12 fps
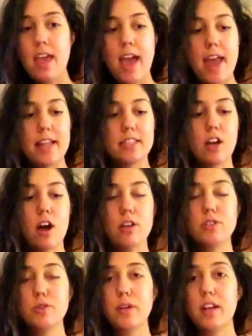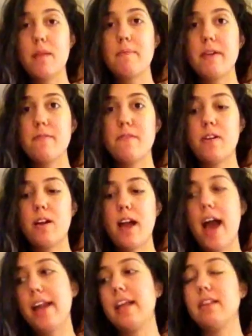and it's also going to be
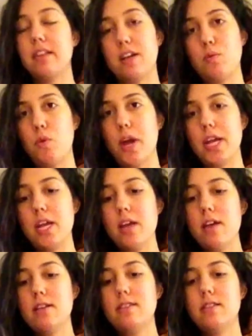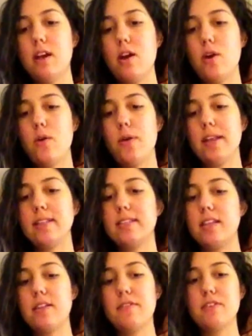adding liquid. So
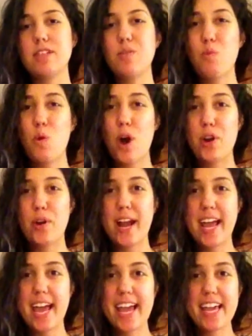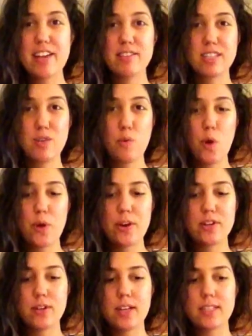instead of using water, I hate using water in
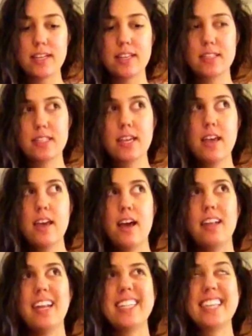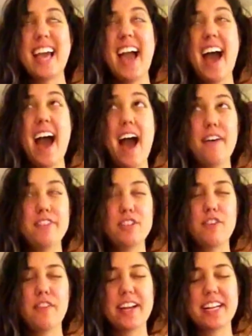dressings unless I have to
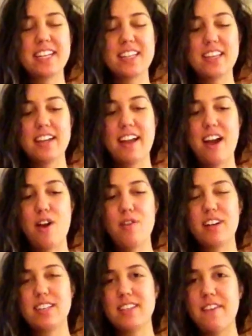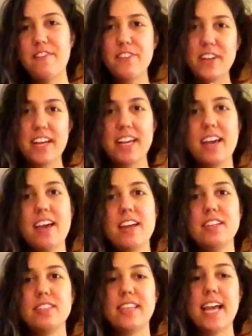if I need to thin it out, because I feel like it
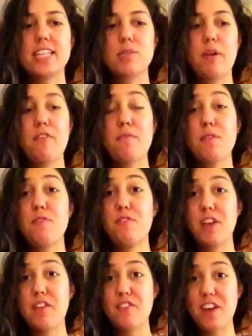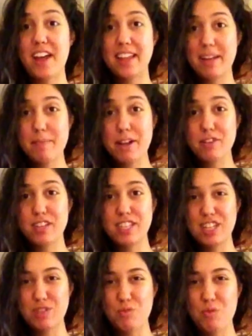just takes away from the flavor. I like my
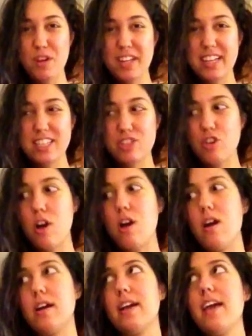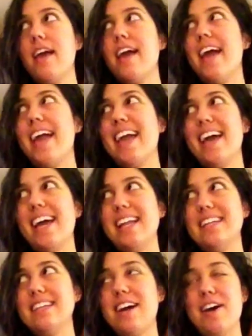dressings really strong,
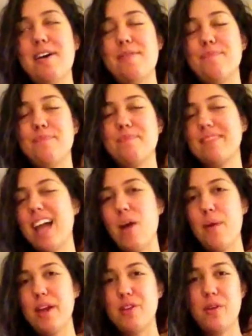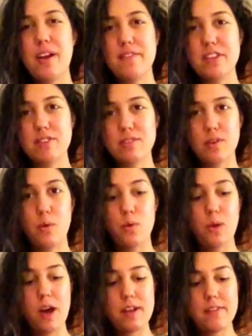and that way you don't have to use a whole
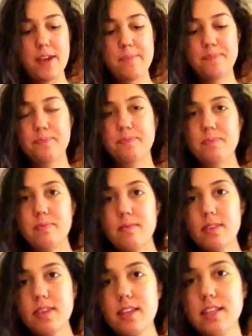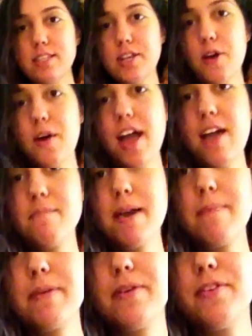lot of it. So I have my
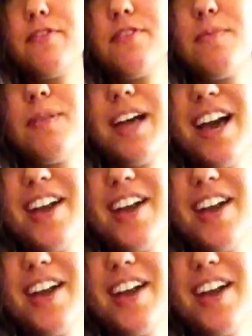beautiful blood